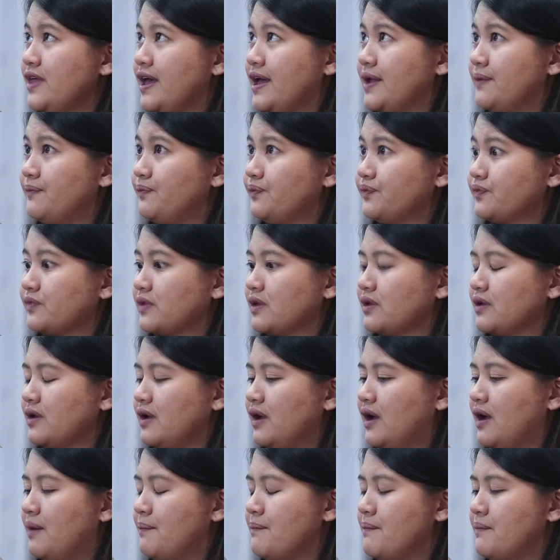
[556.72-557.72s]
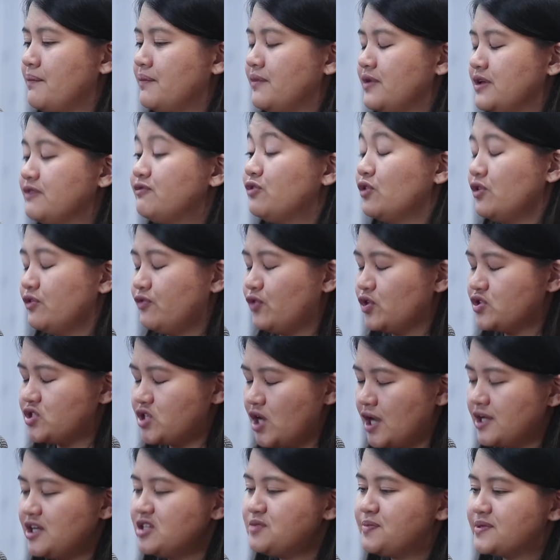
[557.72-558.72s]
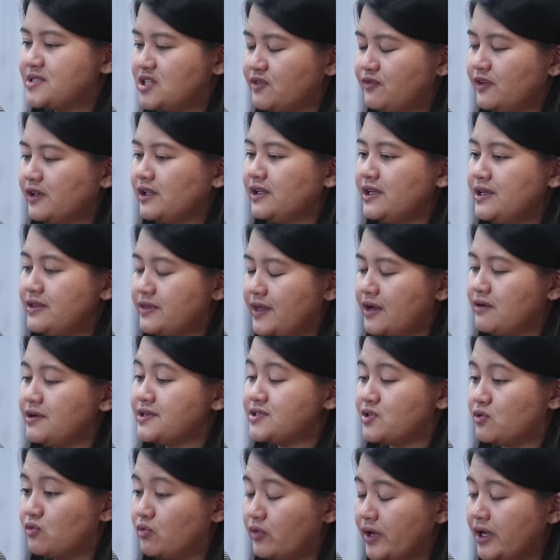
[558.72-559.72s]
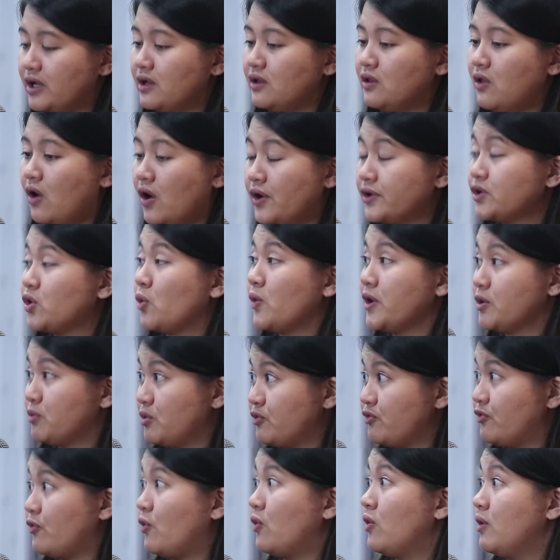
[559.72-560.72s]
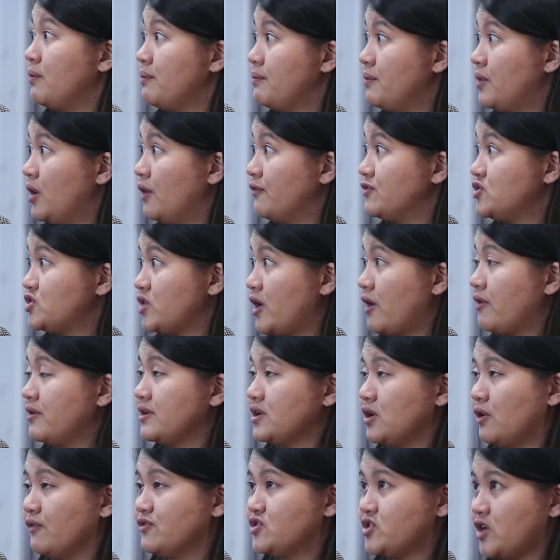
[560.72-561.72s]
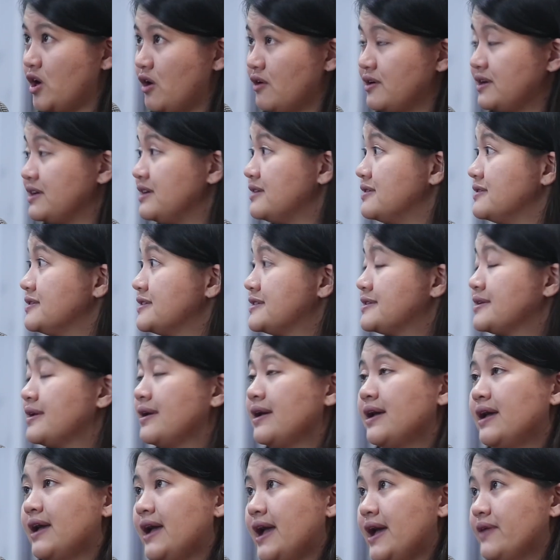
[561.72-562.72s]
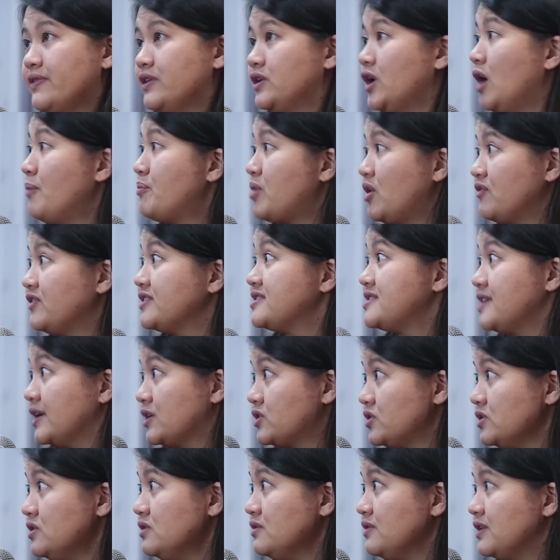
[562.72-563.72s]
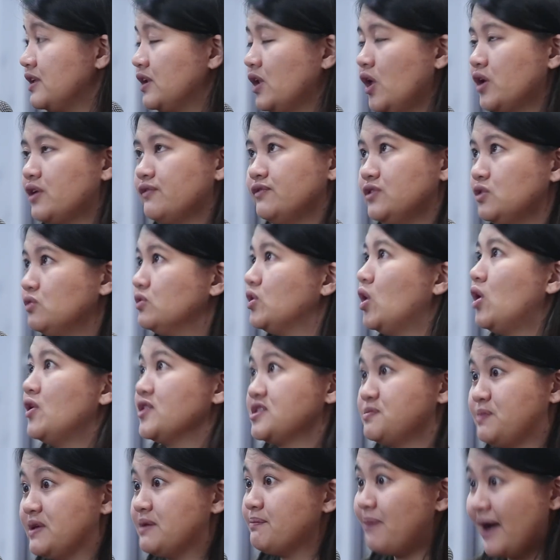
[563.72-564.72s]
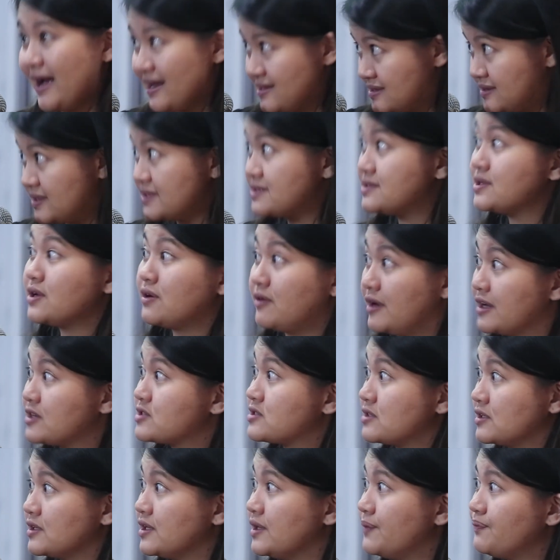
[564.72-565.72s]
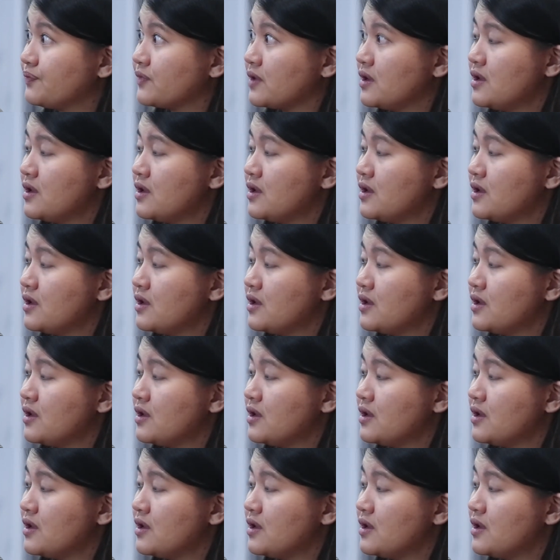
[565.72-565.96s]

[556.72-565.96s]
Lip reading: that for China specifically, there is a real ongoing reform of charities and the nonprofit sector. A lot of new laws being passed this year, actually.